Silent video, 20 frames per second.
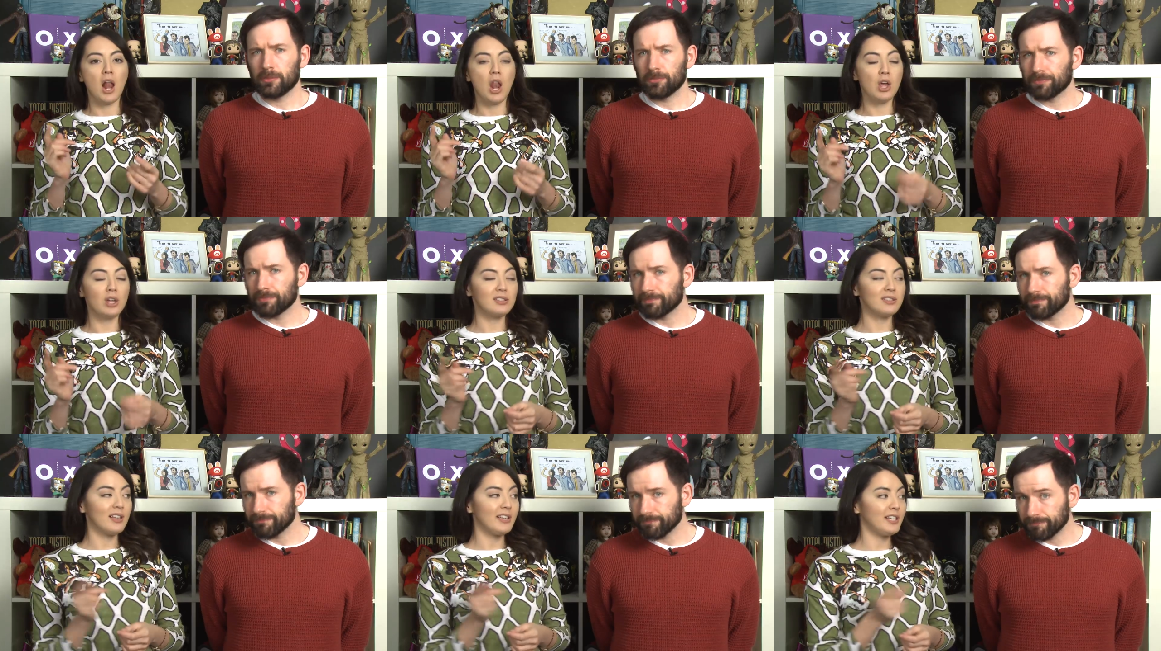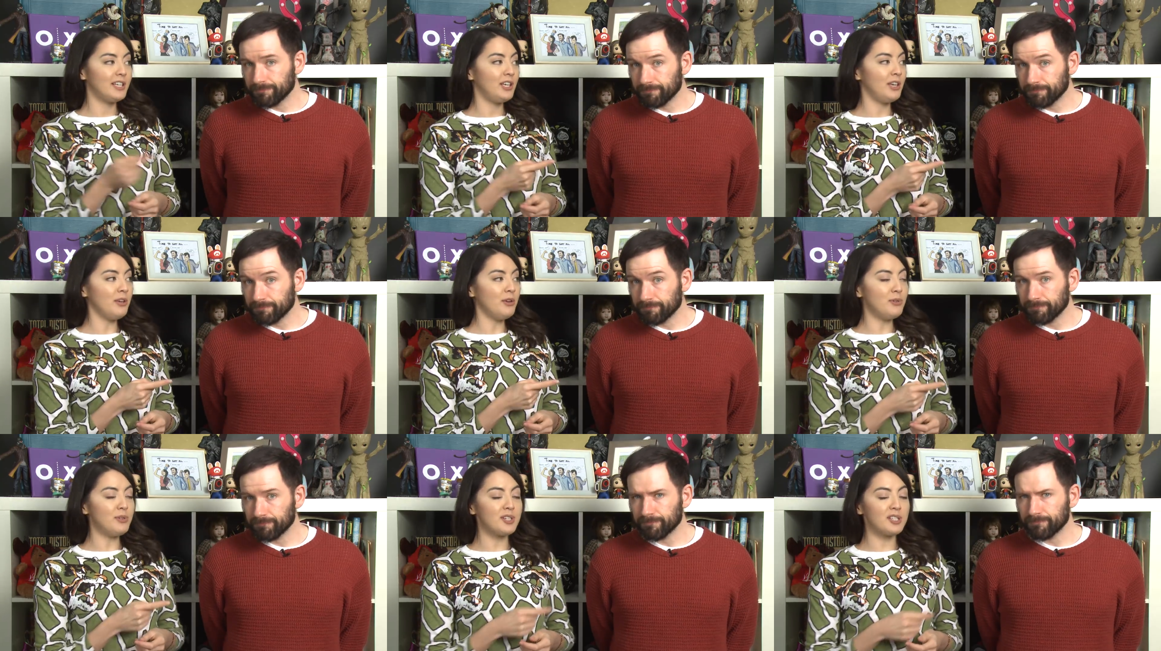Speaker 1: Looks like
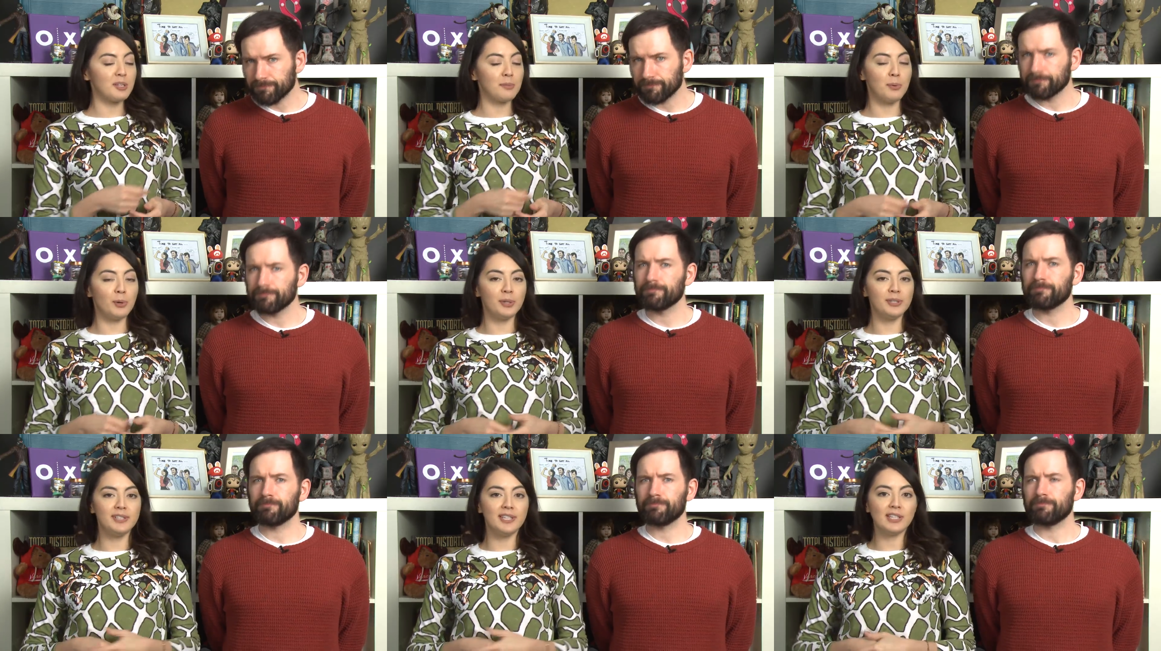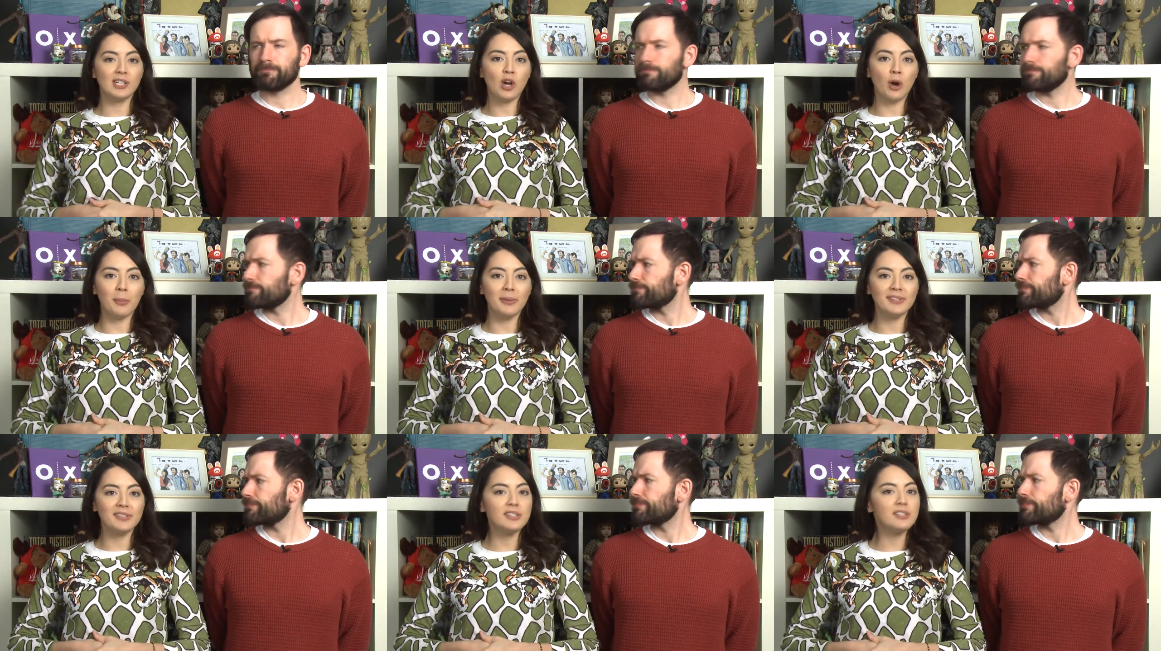you disappointed
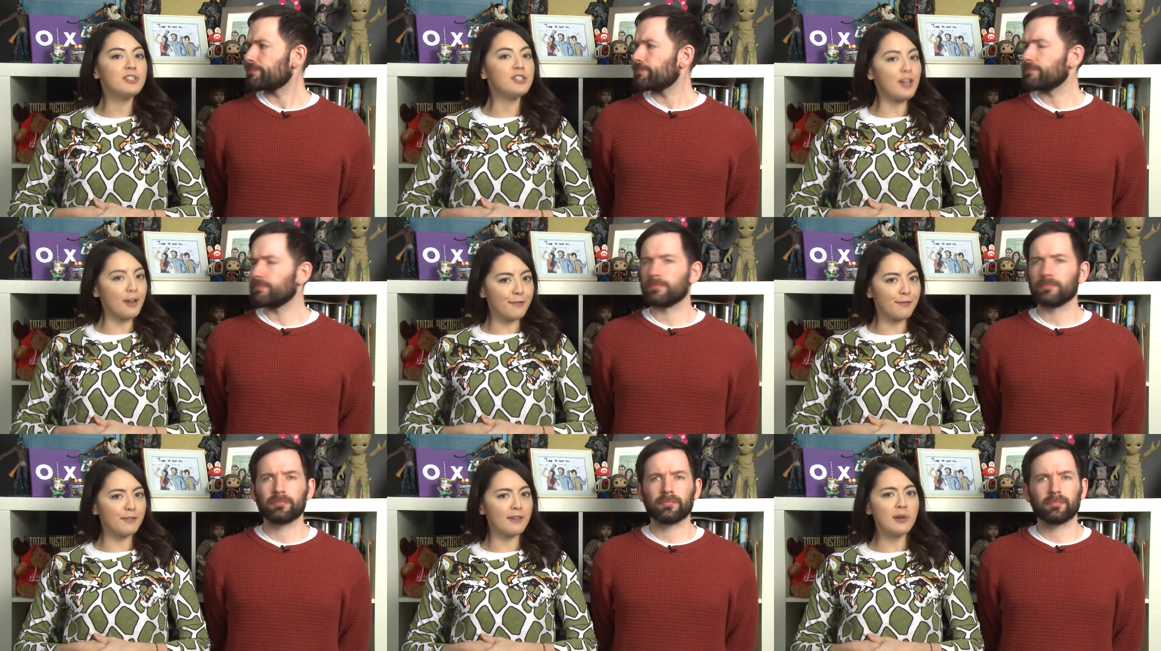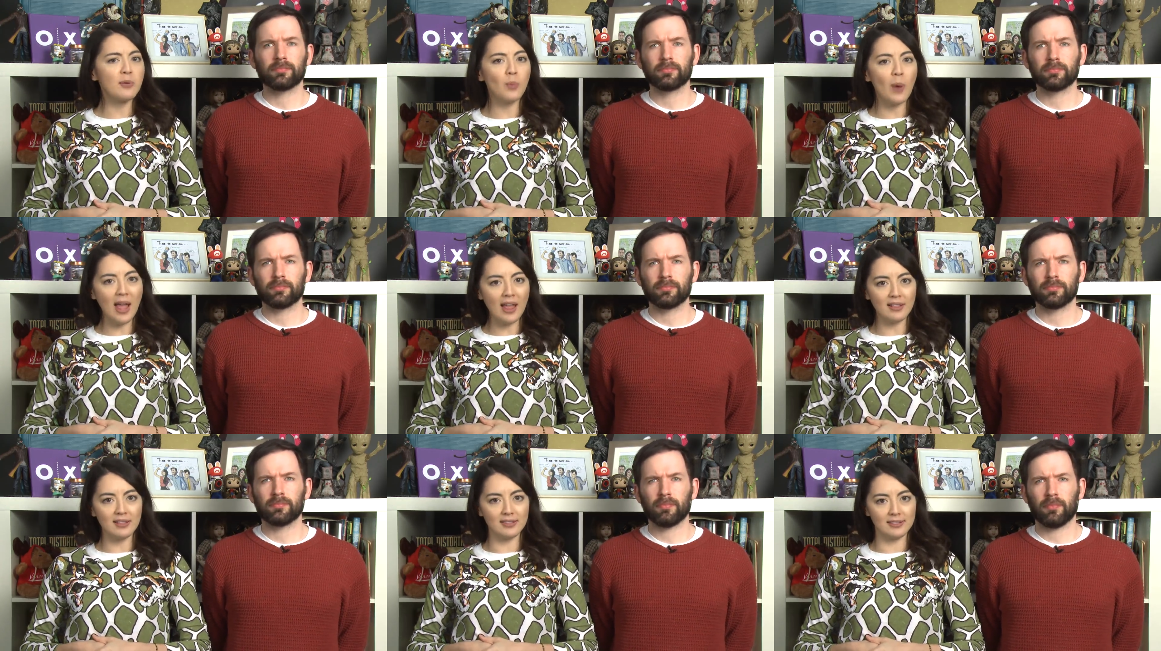commenter Jeffrey
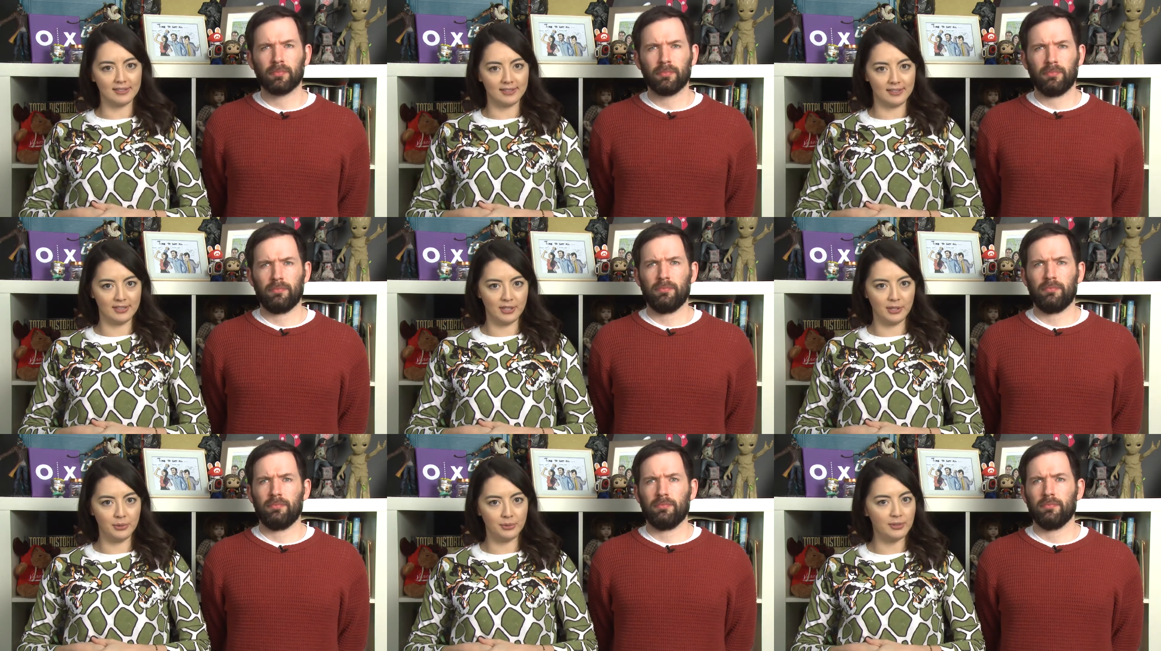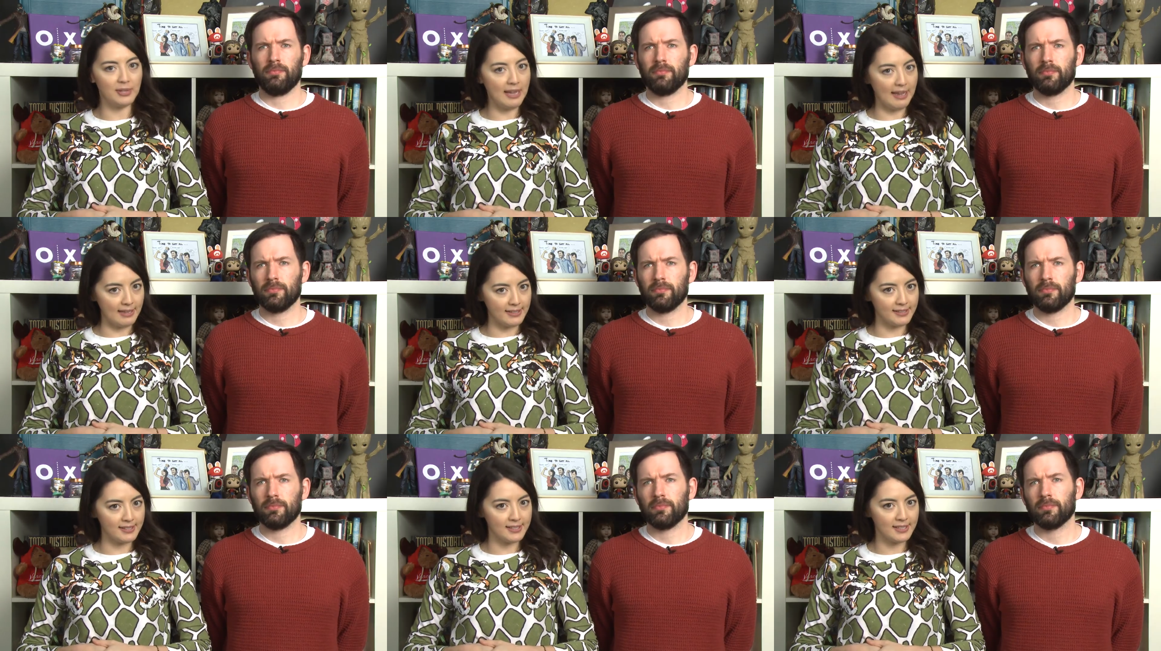Wells, who
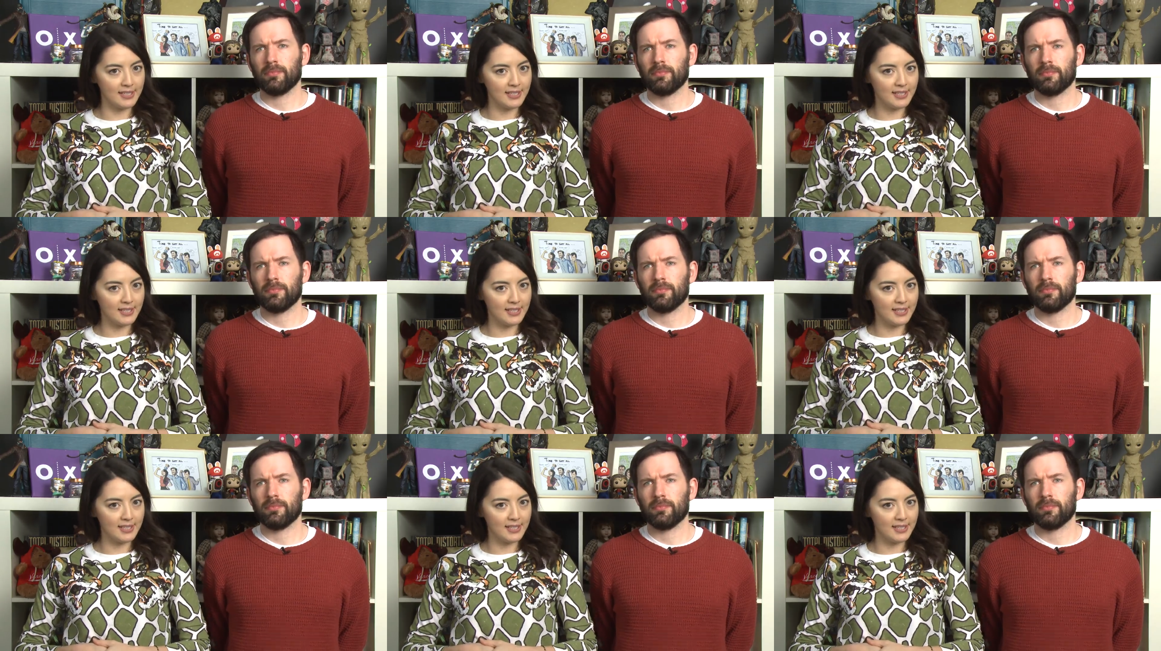says,